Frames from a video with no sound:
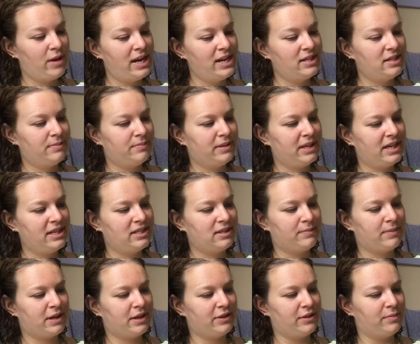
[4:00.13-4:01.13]
weight to place
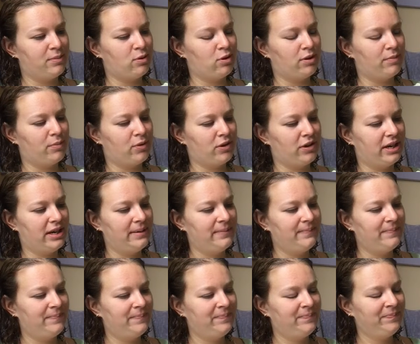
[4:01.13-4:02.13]
upon the poor boy.
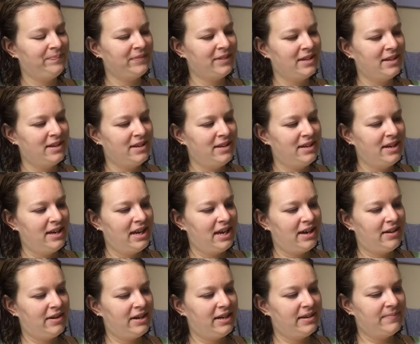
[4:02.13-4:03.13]

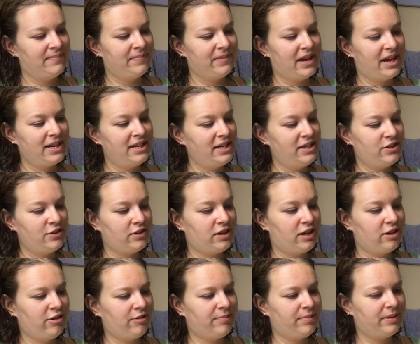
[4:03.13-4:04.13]
Harry, I need your
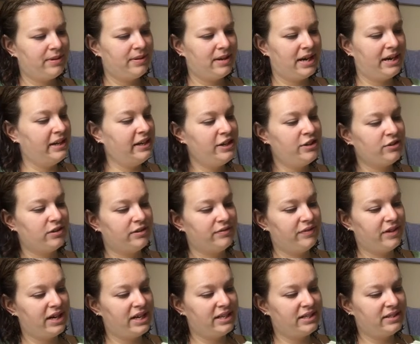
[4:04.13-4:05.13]
help. I need your
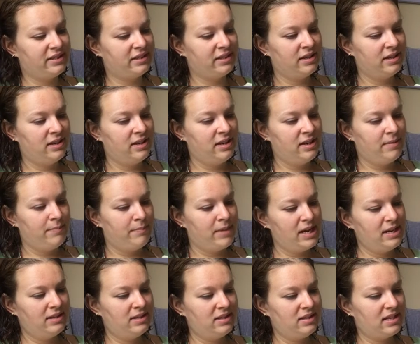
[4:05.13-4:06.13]
advice.
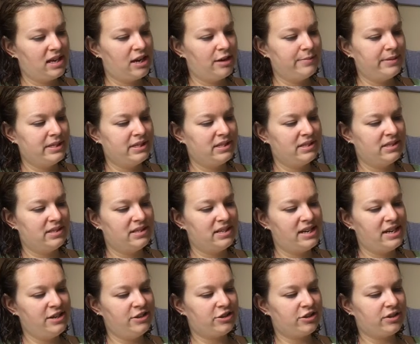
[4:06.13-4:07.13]
Bane says Albus is in
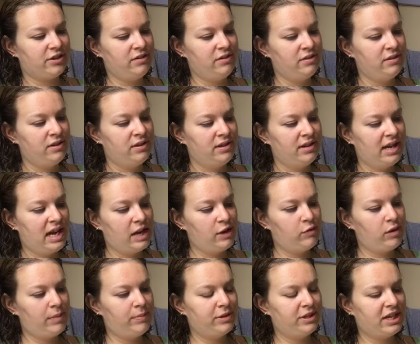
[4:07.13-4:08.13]
danger. How do
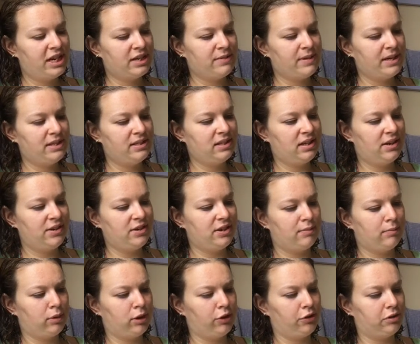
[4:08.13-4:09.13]
I protect my son,
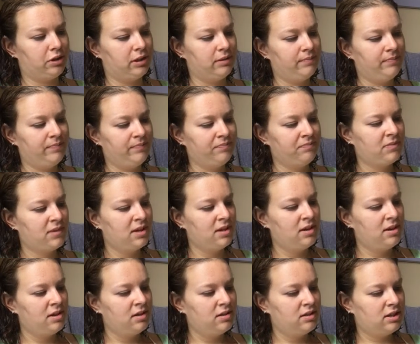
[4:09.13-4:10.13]
Dumbledore?
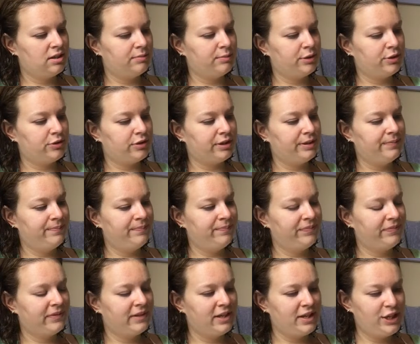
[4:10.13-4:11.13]
Dumbledore,
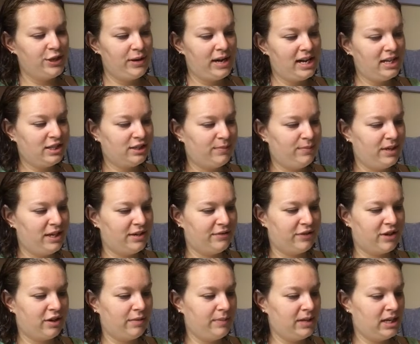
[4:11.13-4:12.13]
you ask me, of
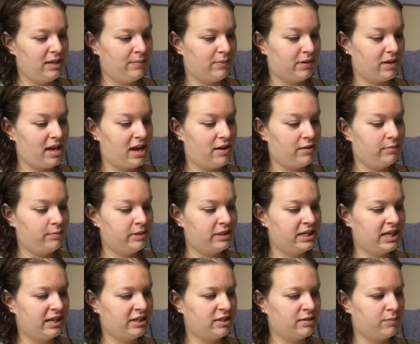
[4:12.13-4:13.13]
all people, how to
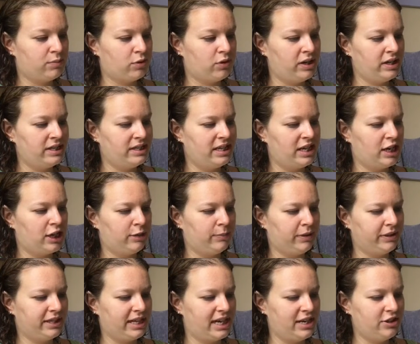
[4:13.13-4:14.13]
protect a boy in terrible
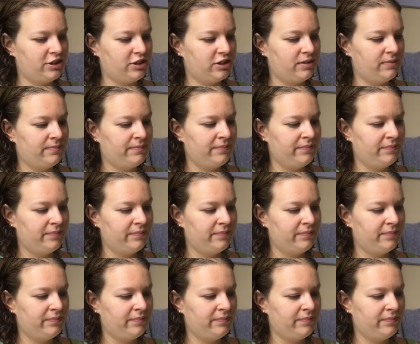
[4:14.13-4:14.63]
danger?